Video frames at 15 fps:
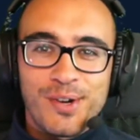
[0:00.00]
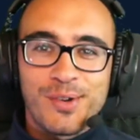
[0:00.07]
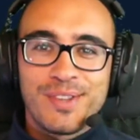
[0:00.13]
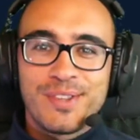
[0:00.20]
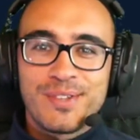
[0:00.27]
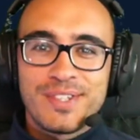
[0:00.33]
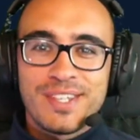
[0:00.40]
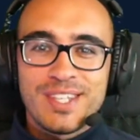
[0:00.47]
going
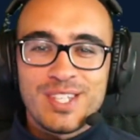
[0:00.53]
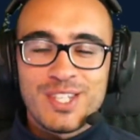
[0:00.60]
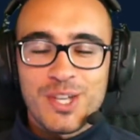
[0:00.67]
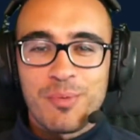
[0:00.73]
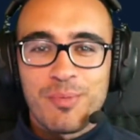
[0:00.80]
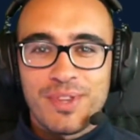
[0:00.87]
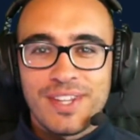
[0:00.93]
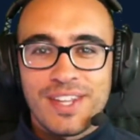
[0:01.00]
to see
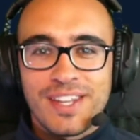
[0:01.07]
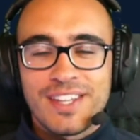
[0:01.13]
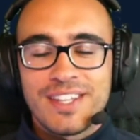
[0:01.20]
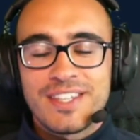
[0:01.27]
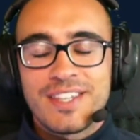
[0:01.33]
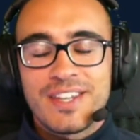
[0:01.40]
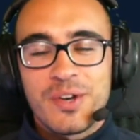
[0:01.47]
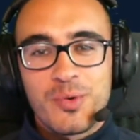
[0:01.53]
something that
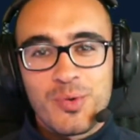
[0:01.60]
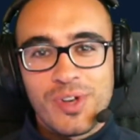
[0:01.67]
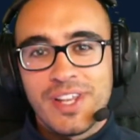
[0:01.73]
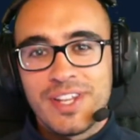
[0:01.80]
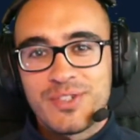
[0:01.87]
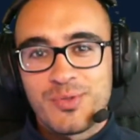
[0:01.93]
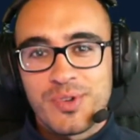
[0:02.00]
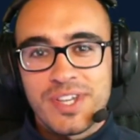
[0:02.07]
is really
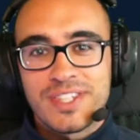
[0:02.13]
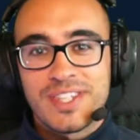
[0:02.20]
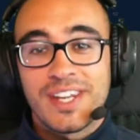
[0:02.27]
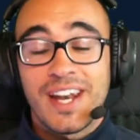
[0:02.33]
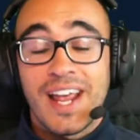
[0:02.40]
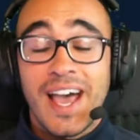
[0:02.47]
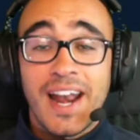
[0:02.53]
interesting,